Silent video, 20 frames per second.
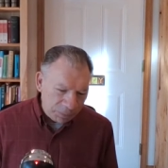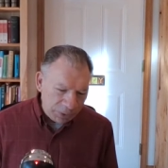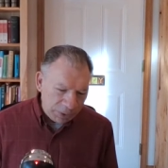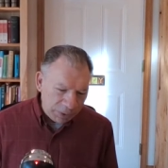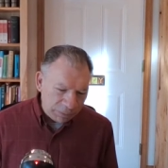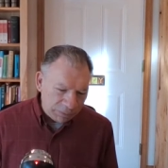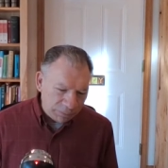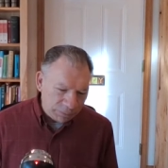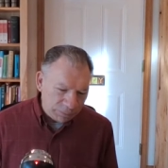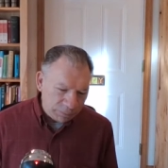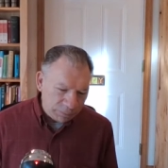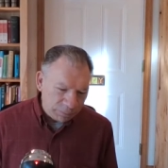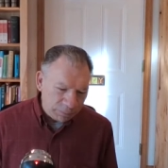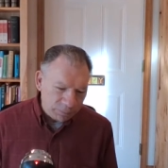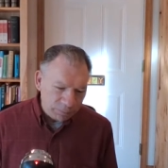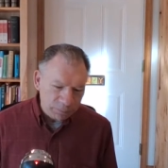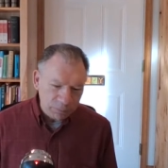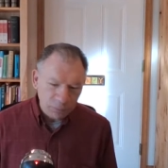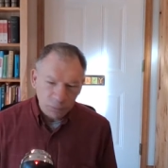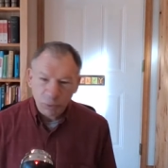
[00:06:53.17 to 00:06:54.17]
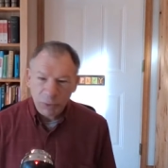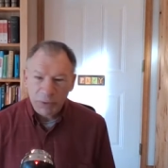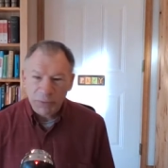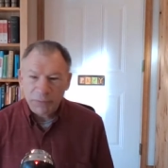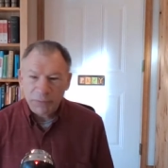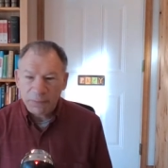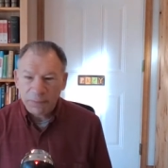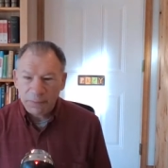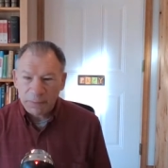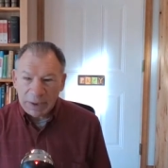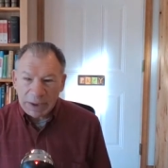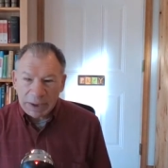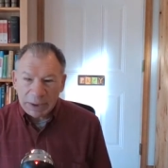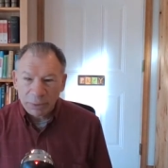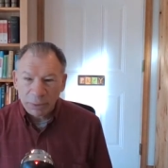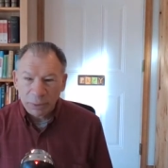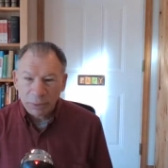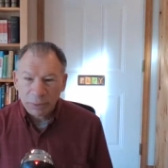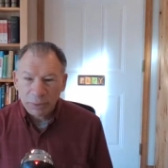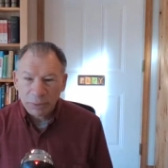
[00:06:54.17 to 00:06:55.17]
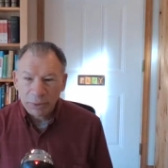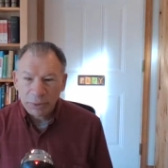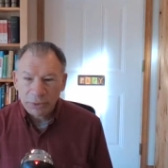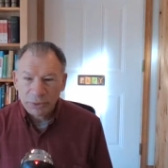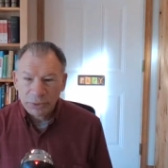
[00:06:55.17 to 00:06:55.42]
if we fail